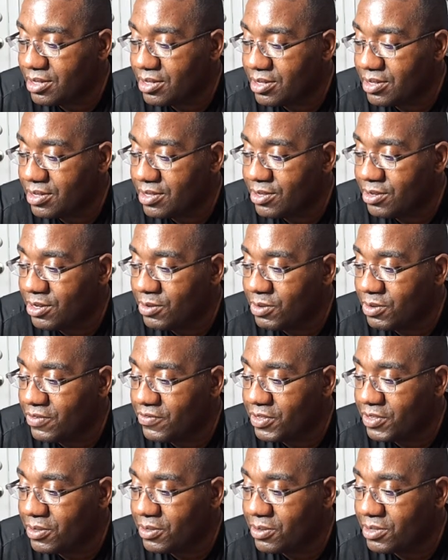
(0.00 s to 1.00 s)
31
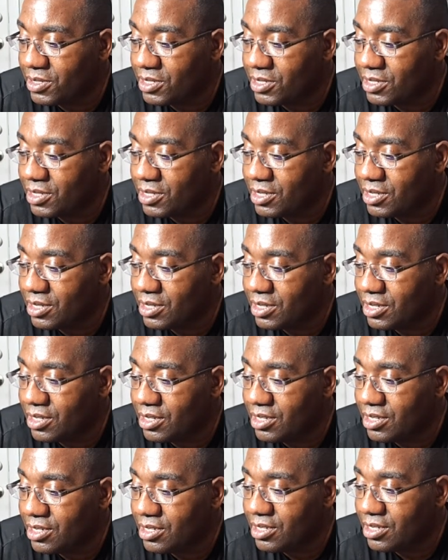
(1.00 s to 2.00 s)
votes.
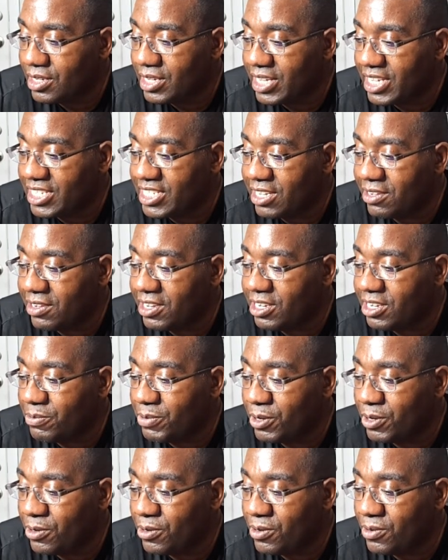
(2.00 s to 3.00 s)
I guess I'll end the
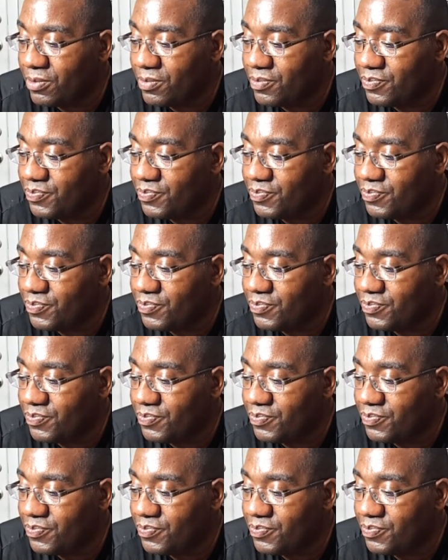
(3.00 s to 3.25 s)
poll.